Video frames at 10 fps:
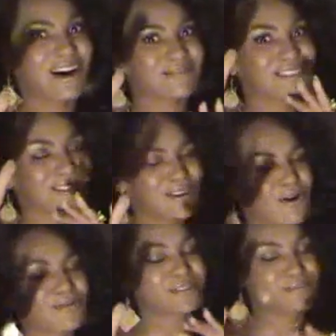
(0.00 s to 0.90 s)
off
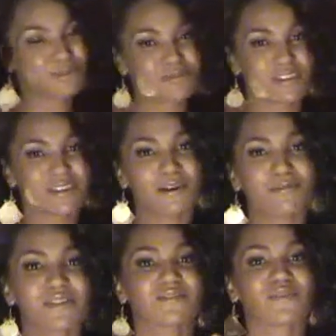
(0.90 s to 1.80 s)
so smoothly though,
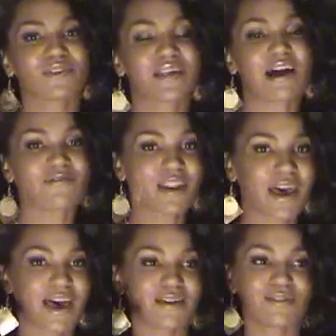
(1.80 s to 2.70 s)
because the first outfit I
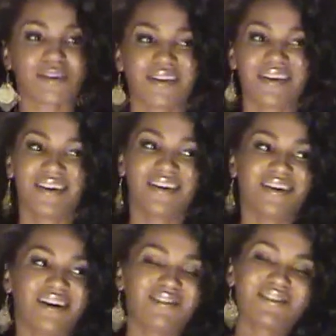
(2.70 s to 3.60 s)
had on,
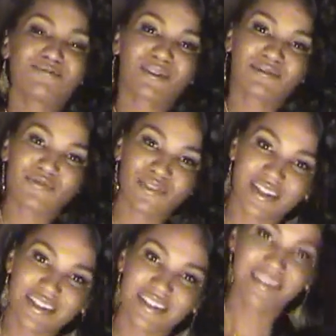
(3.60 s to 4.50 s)
wasn't really feeling